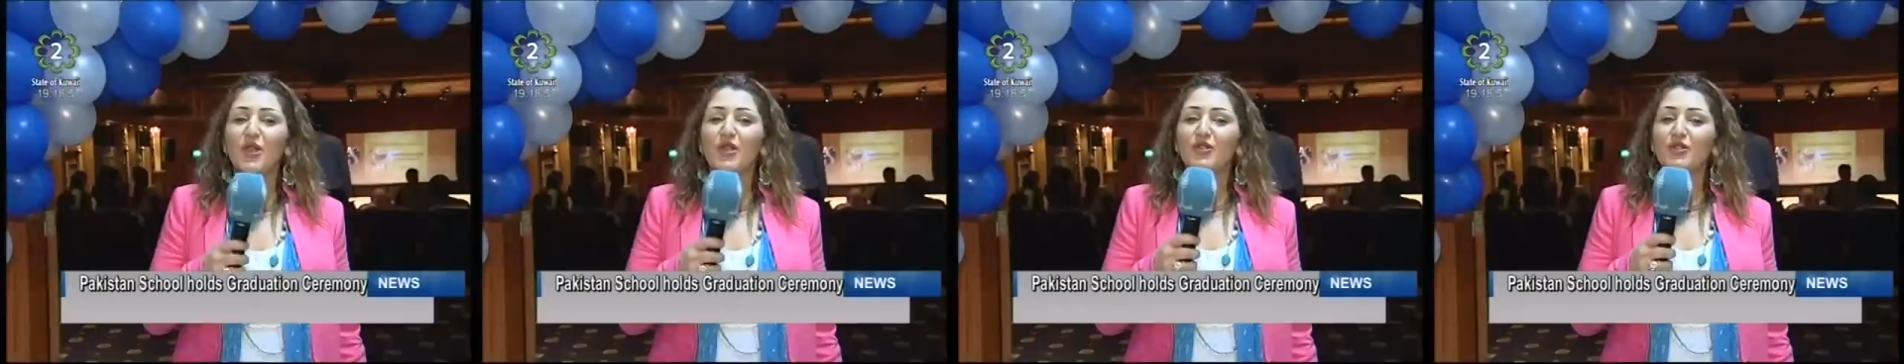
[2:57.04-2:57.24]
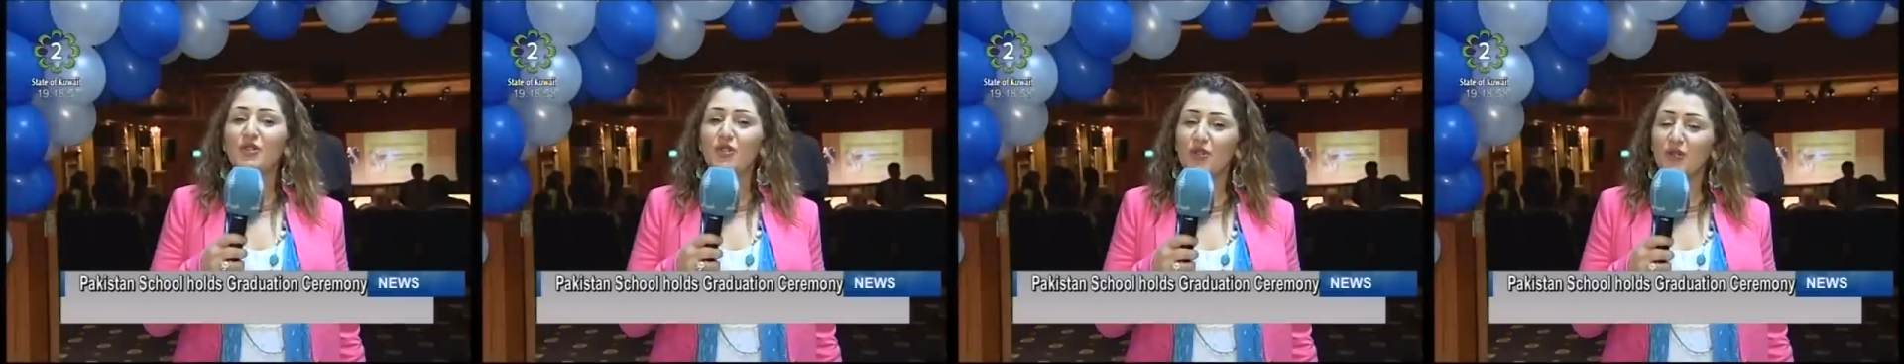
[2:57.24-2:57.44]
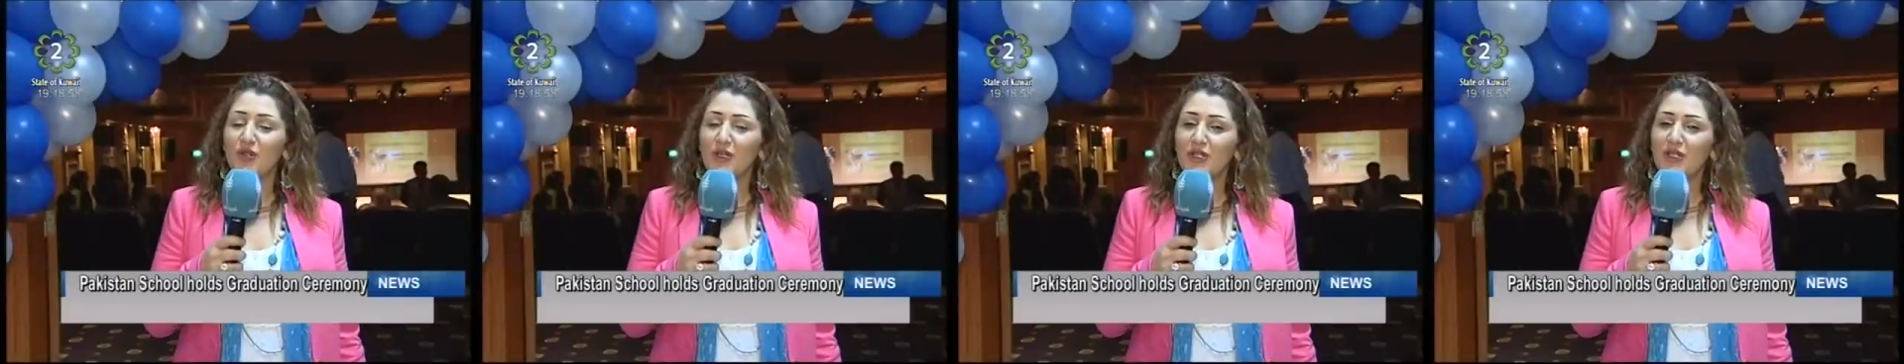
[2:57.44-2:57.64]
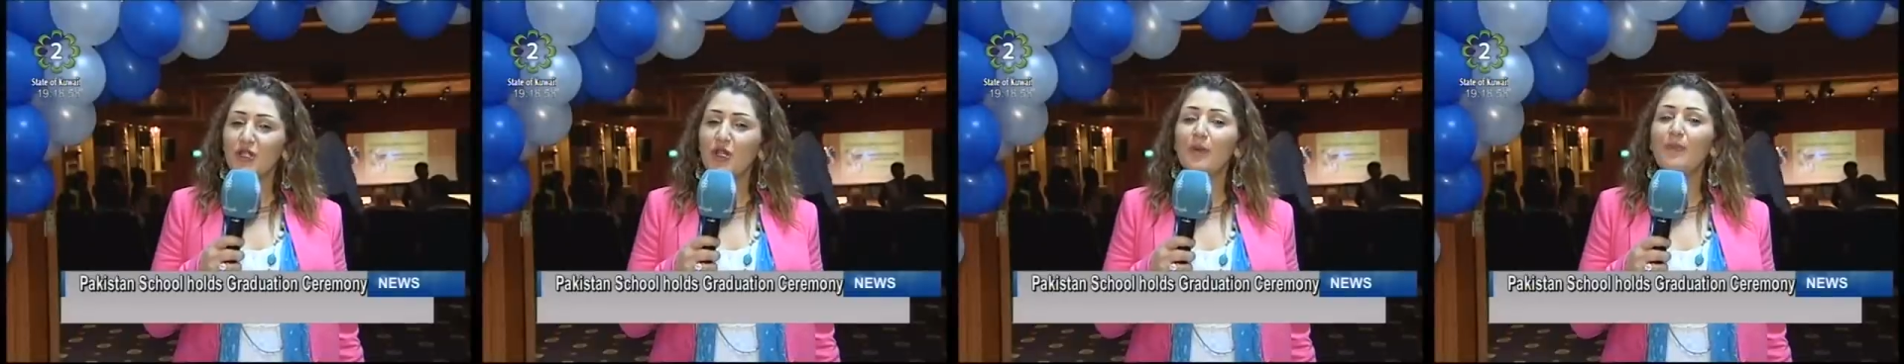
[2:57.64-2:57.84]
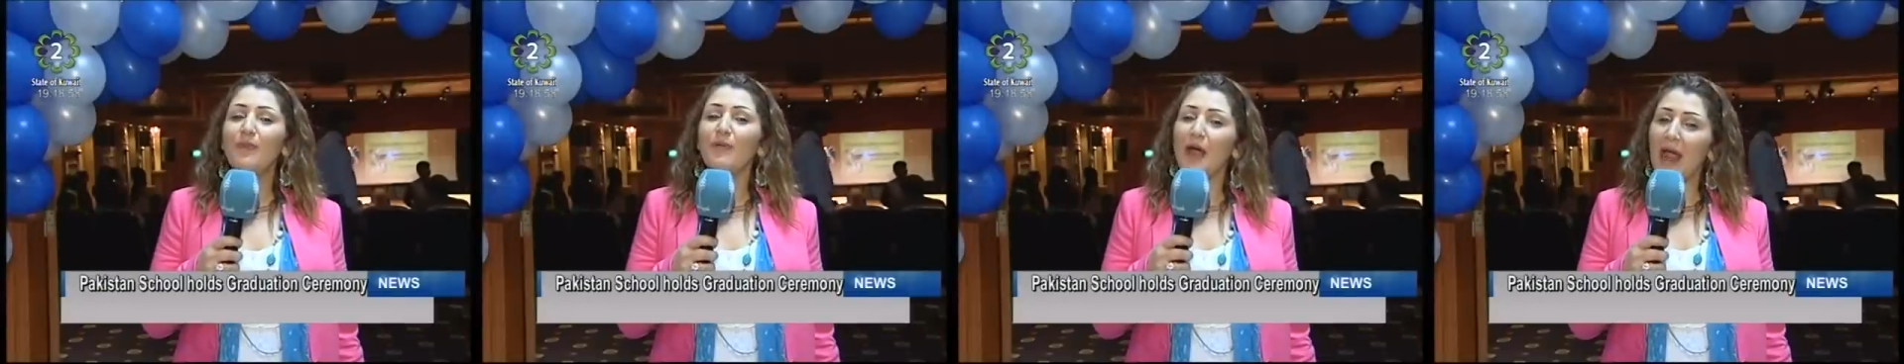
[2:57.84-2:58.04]
Students
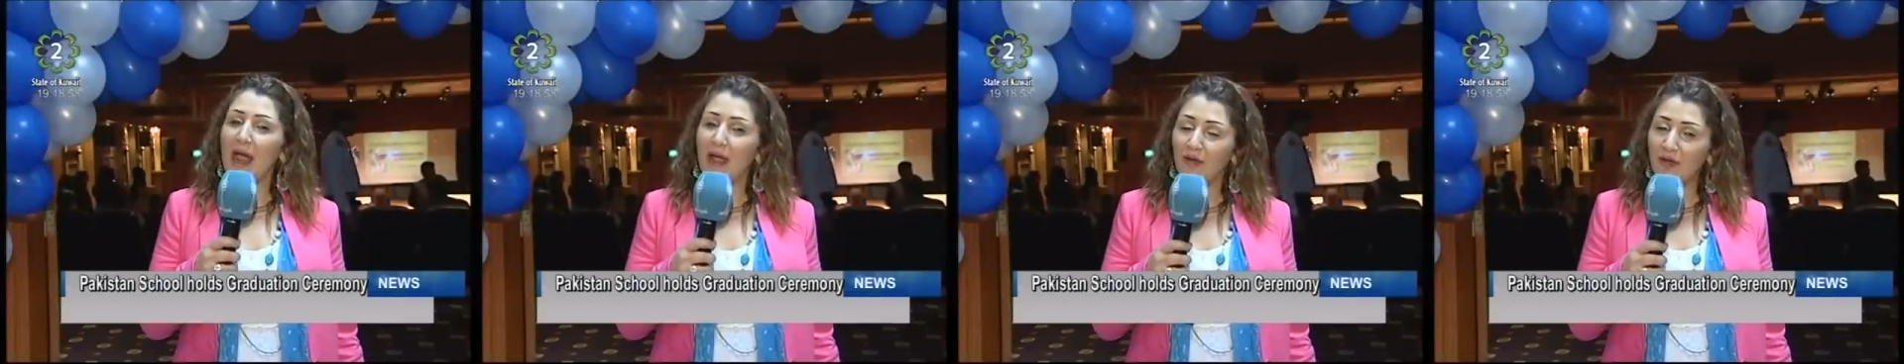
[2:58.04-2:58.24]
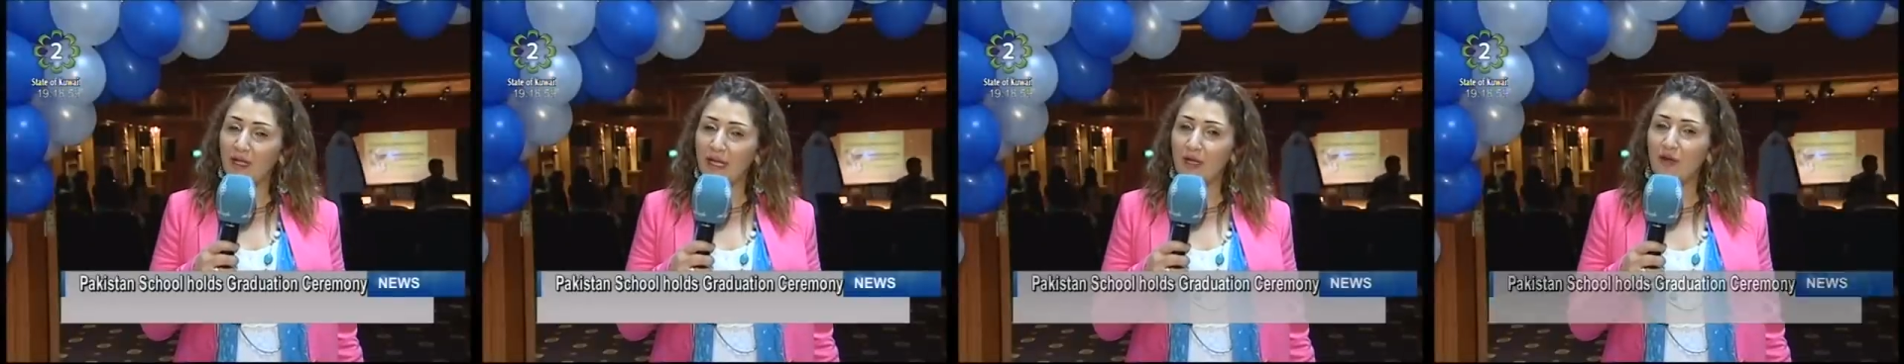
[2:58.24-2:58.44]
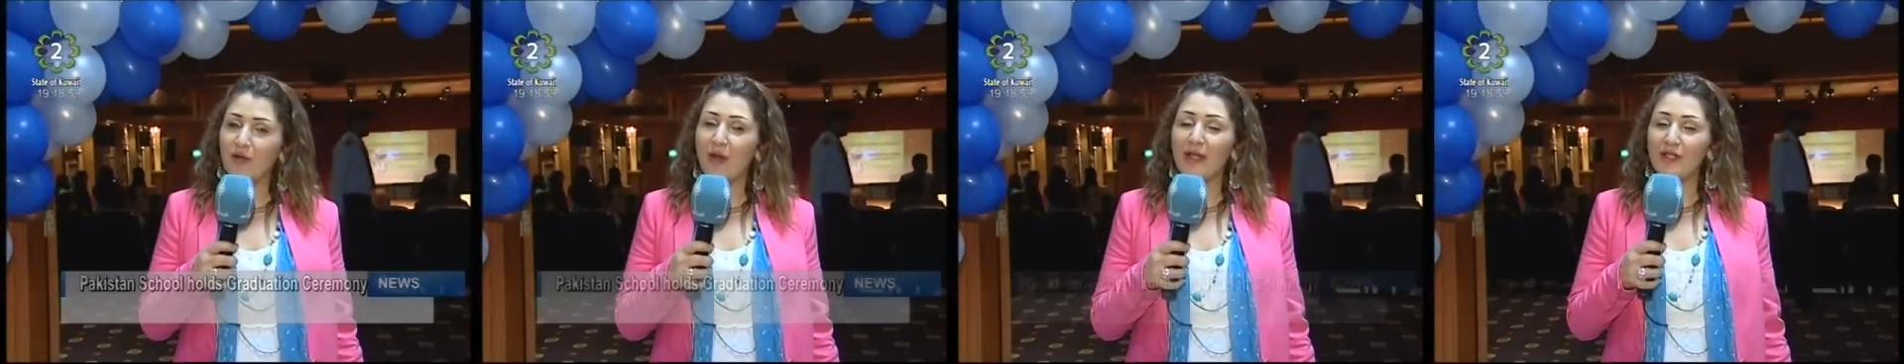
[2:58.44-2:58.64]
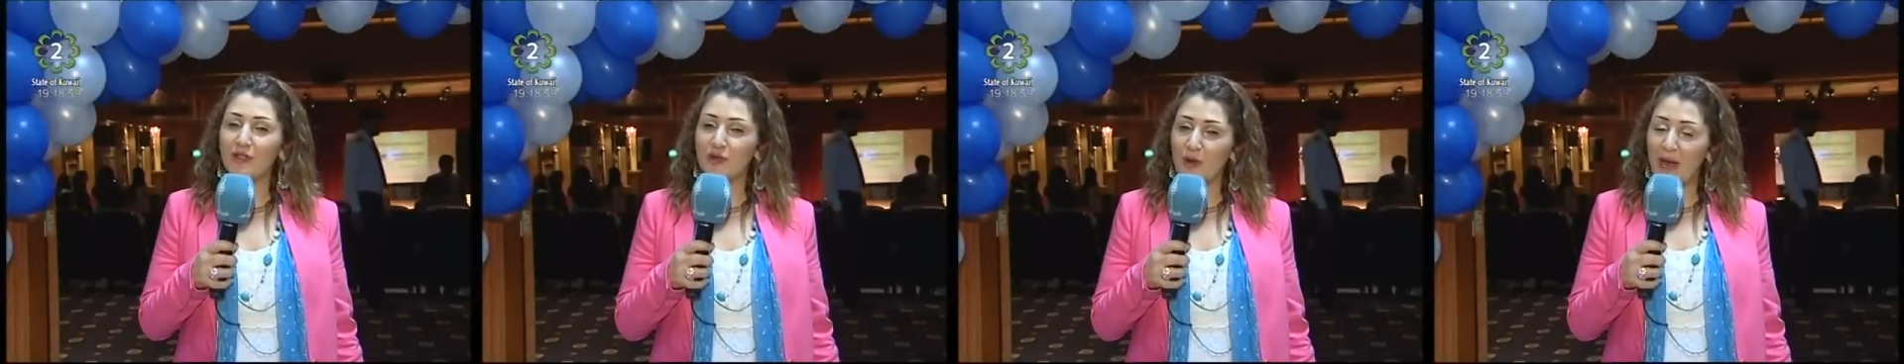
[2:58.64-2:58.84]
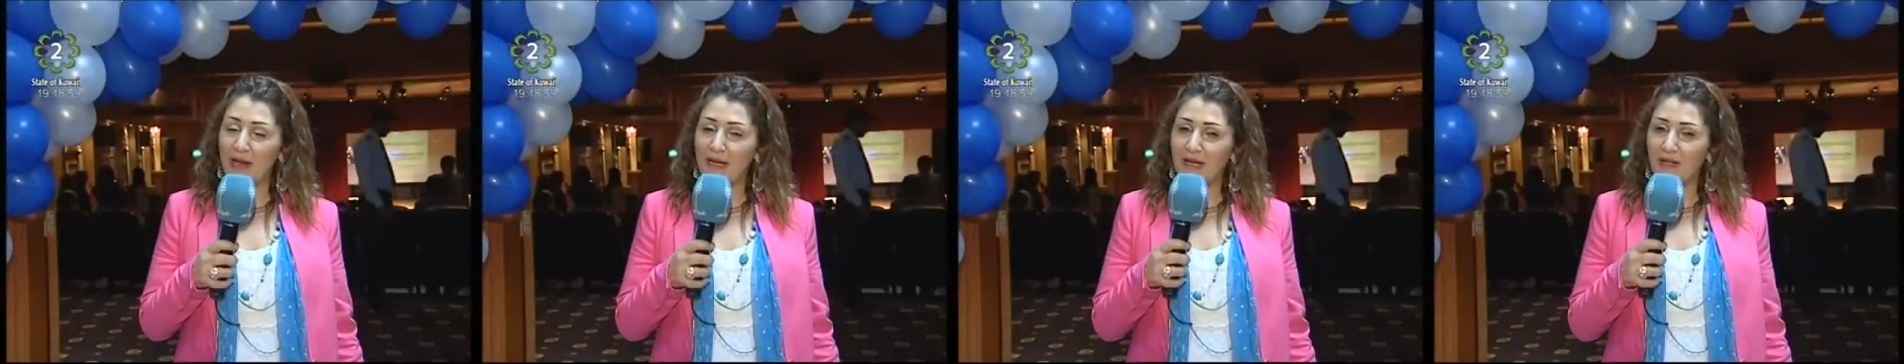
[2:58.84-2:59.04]
who proudly
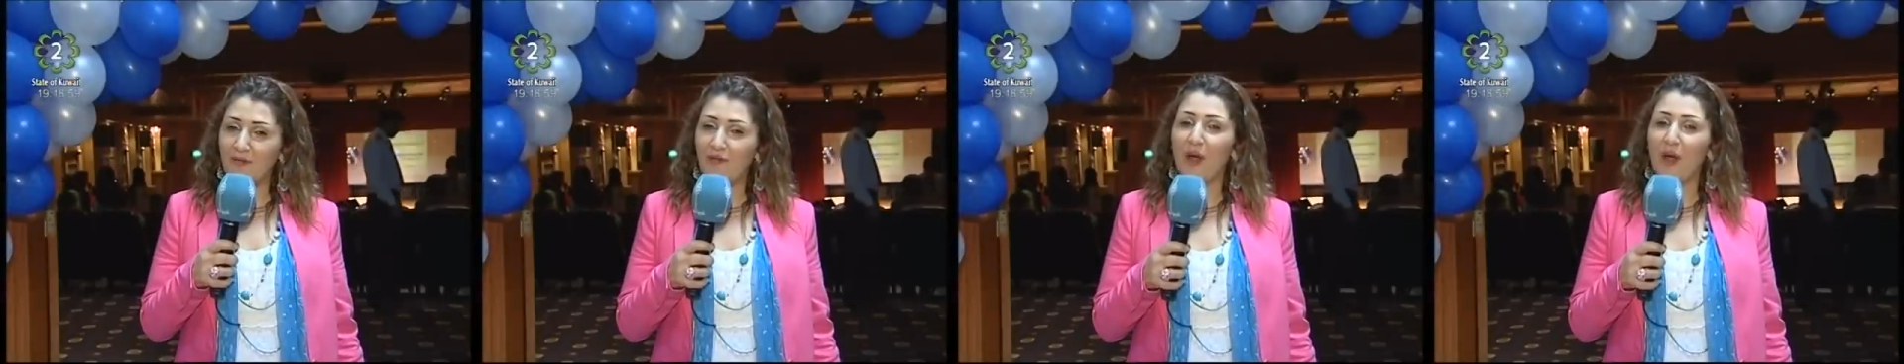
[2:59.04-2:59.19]
graduated